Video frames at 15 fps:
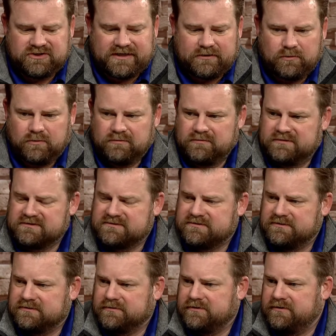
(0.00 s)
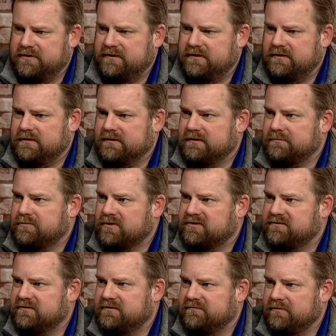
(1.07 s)
John Holton is still the uh,
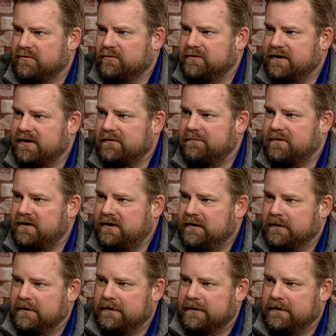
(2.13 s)
president of the holding company.